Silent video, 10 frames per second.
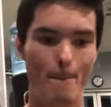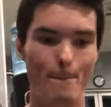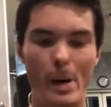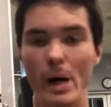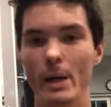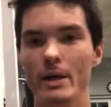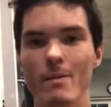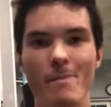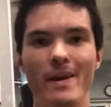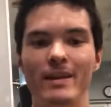but it
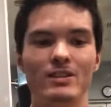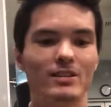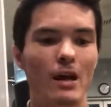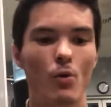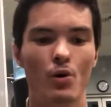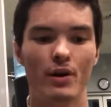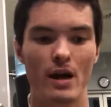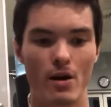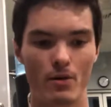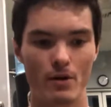makes that
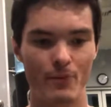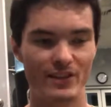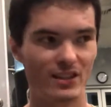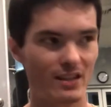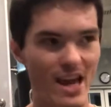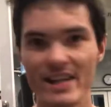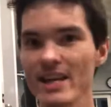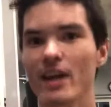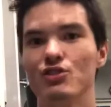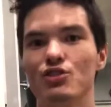workout, it makes any
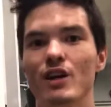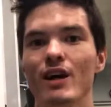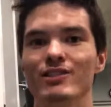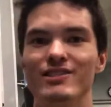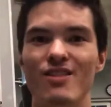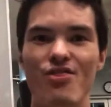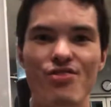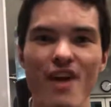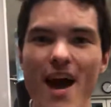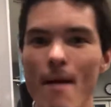exercise
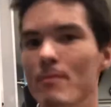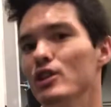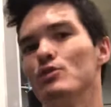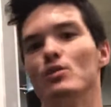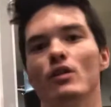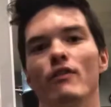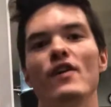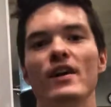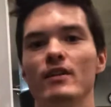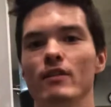that much more
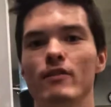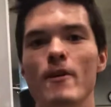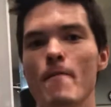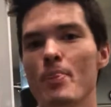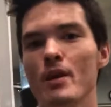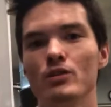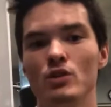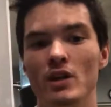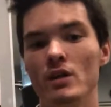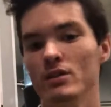effective. So
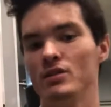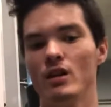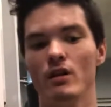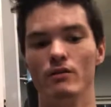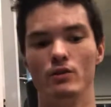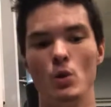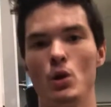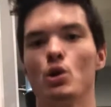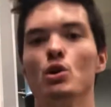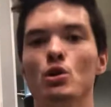now instead of doing a
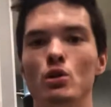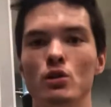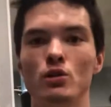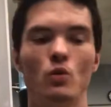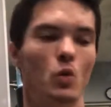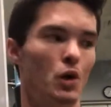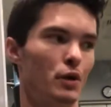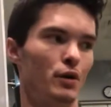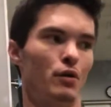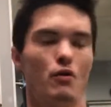curl and you're
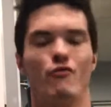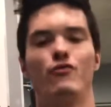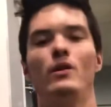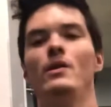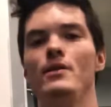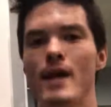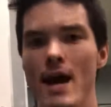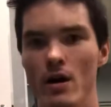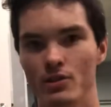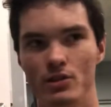working your front
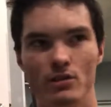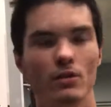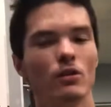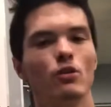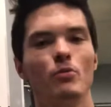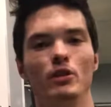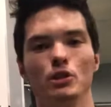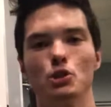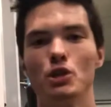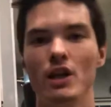delts and a little bit of your
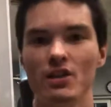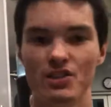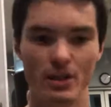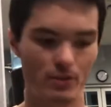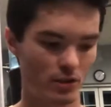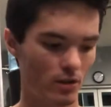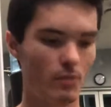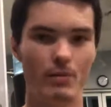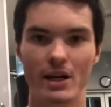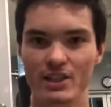triceps, some
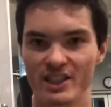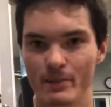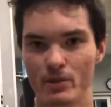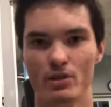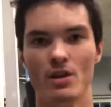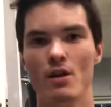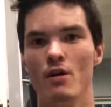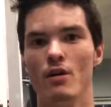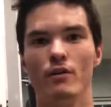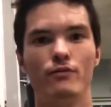biceps,
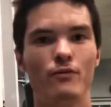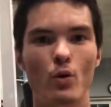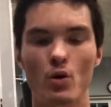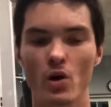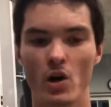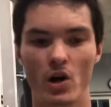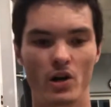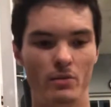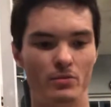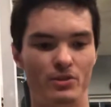
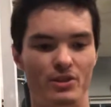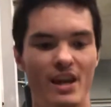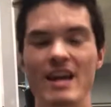forearms,